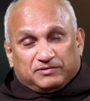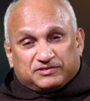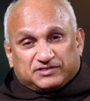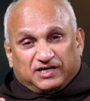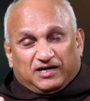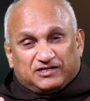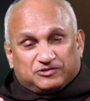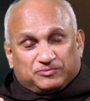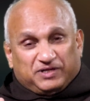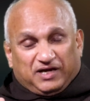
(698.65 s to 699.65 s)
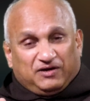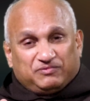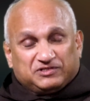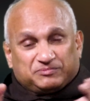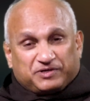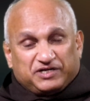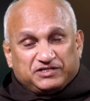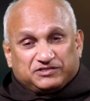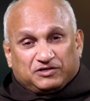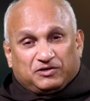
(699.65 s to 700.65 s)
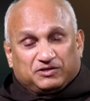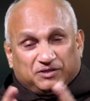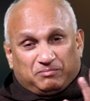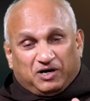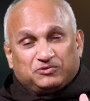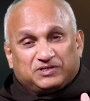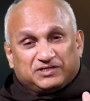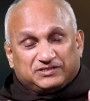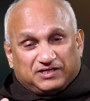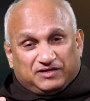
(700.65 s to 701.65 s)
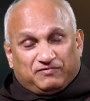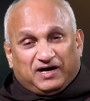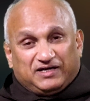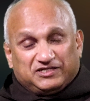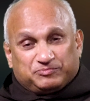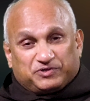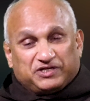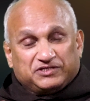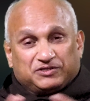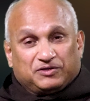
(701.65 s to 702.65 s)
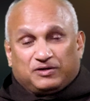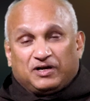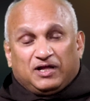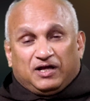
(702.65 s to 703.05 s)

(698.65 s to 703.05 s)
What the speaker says: Stars of the heavens, praise the Lord. The mountains and the valleys, praise the Lord.